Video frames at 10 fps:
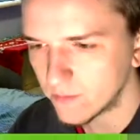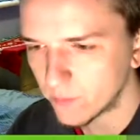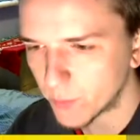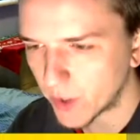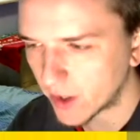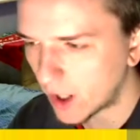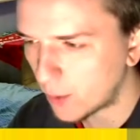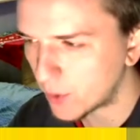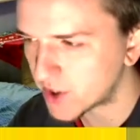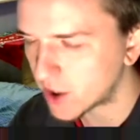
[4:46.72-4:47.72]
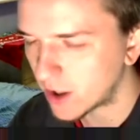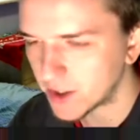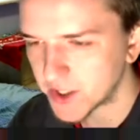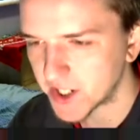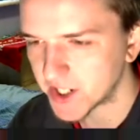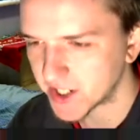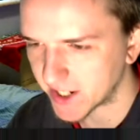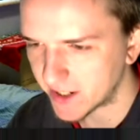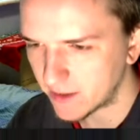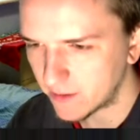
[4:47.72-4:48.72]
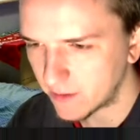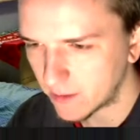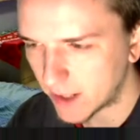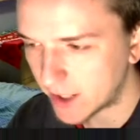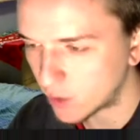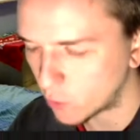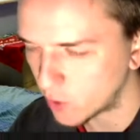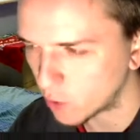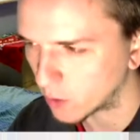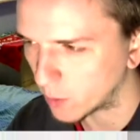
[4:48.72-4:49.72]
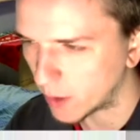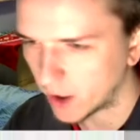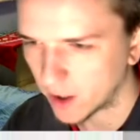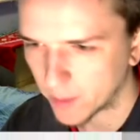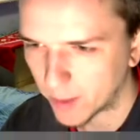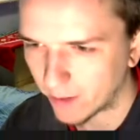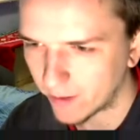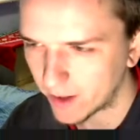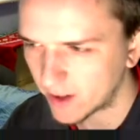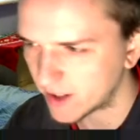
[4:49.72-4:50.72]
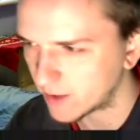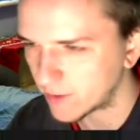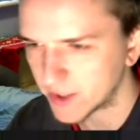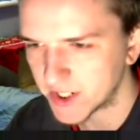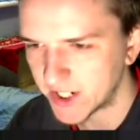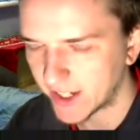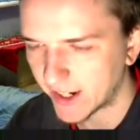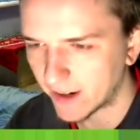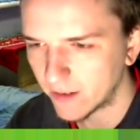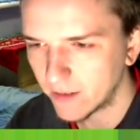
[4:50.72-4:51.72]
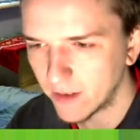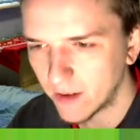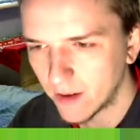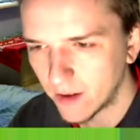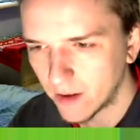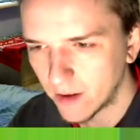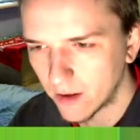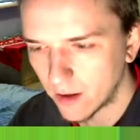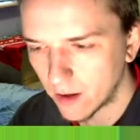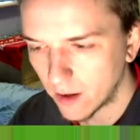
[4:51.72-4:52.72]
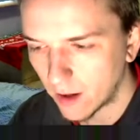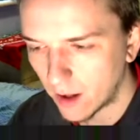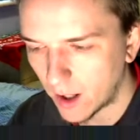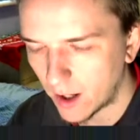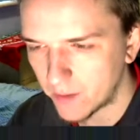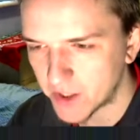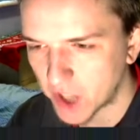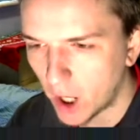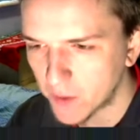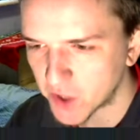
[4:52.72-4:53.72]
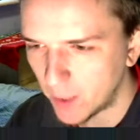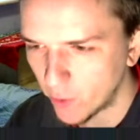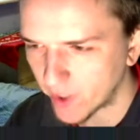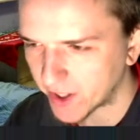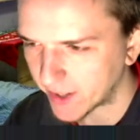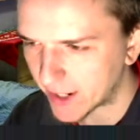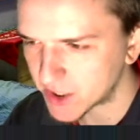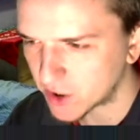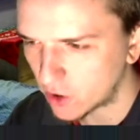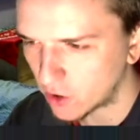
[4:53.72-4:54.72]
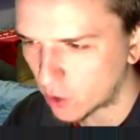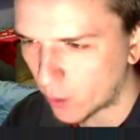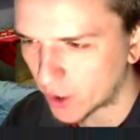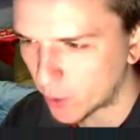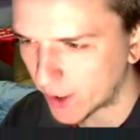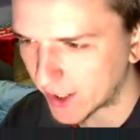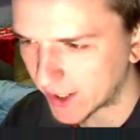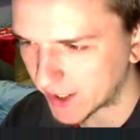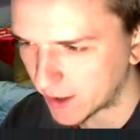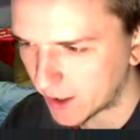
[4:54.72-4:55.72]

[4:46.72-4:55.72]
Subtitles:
But a couple of chances there. Hit the woodwork with one of them, apparently. I didn't even see that. It's half-time already. That's gone quite quickly.